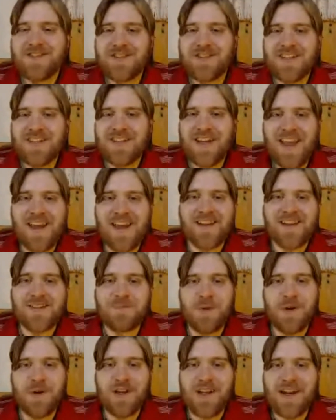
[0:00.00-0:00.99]
They're just like,
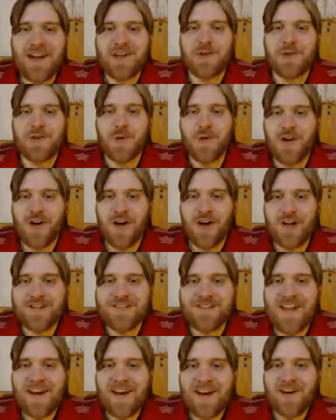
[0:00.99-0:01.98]
hey, let's put a lot of cool
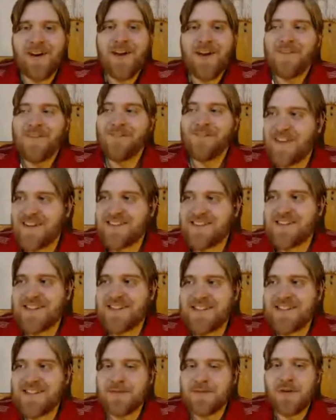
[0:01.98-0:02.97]
cars in there.
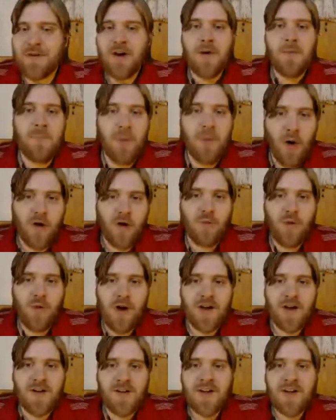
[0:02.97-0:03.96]
Vin Diesel,
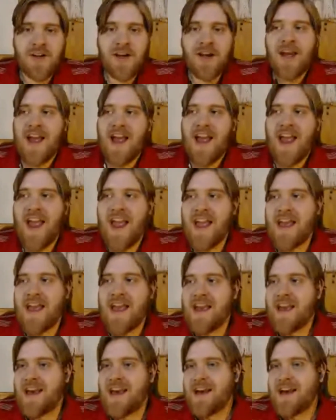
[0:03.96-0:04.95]
Paul Walker,
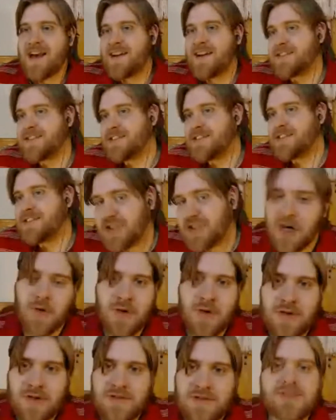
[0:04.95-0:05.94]
and
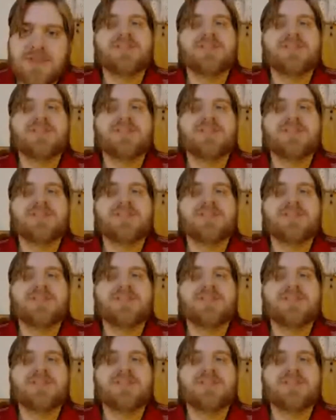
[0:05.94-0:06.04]
go.